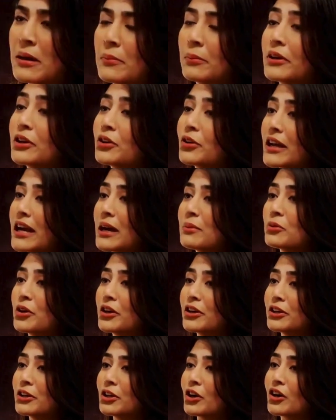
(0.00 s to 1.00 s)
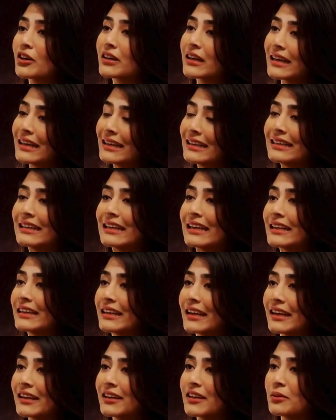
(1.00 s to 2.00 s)
But today I'm going to talk in
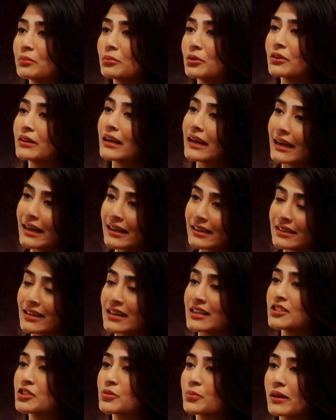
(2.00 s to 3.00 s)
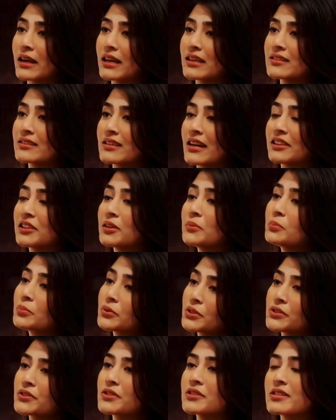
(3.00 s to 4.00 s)
detail about hair transplants and the
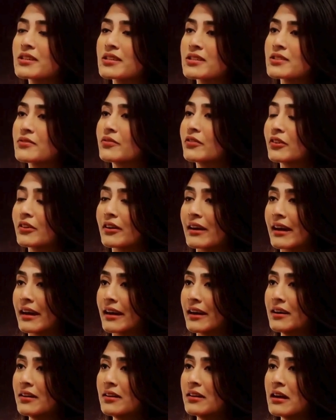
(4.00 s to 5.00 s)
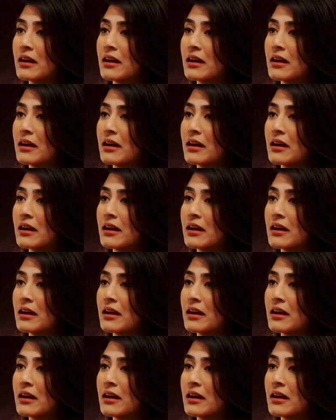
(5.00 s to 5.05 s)
procedures for hair.